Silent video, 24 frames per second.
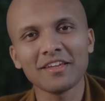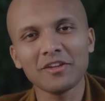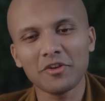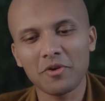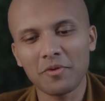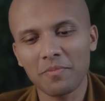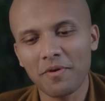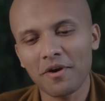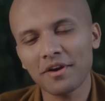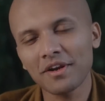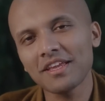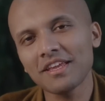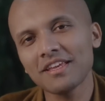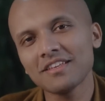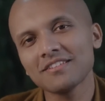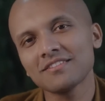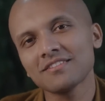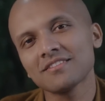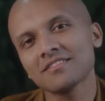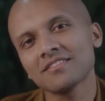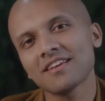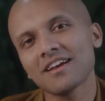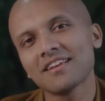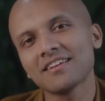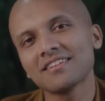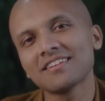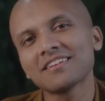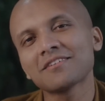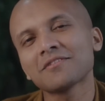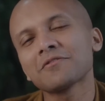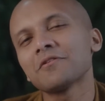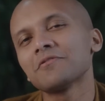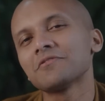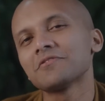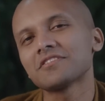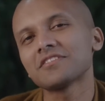Your body is under
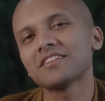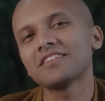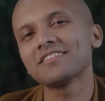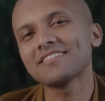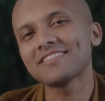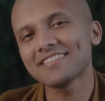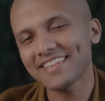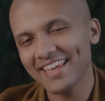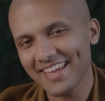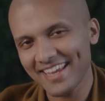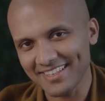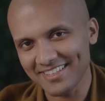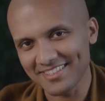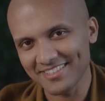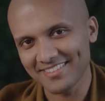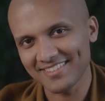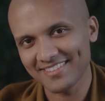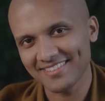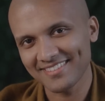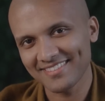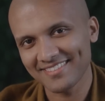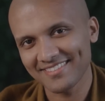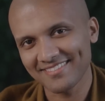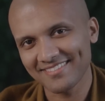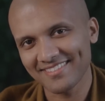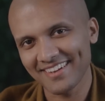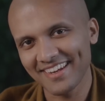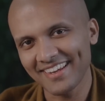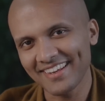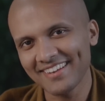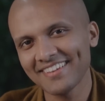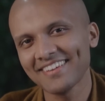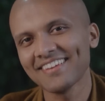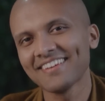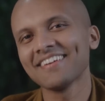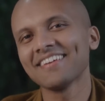constant change,
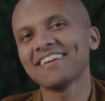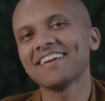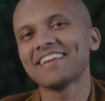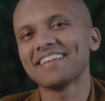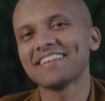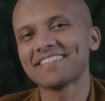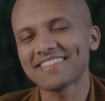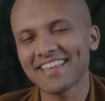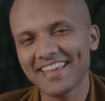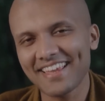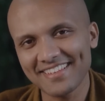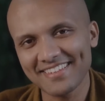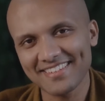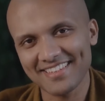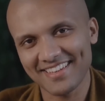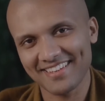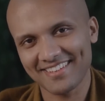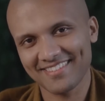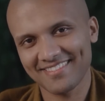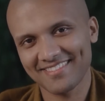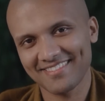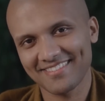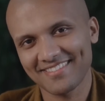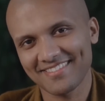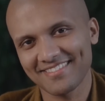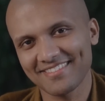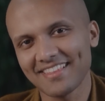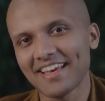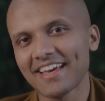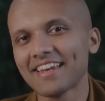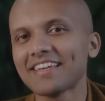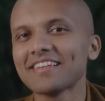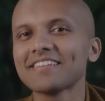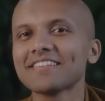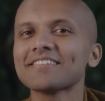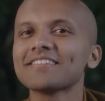right? It is aging.
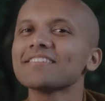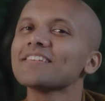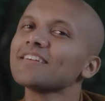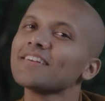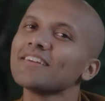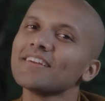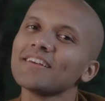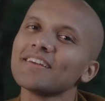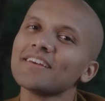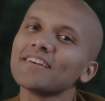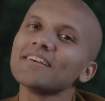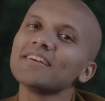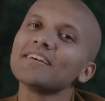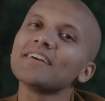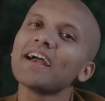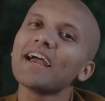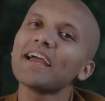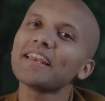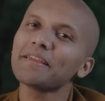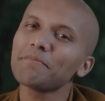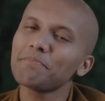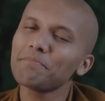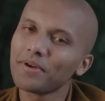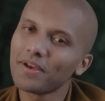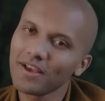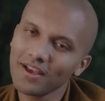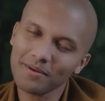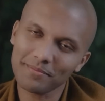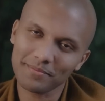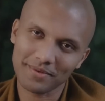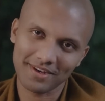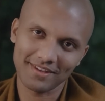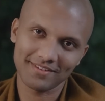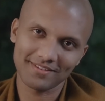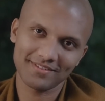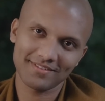That is an
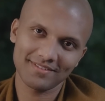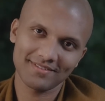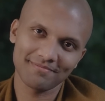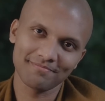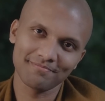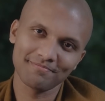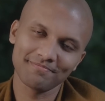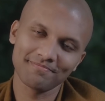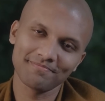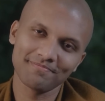impermanence.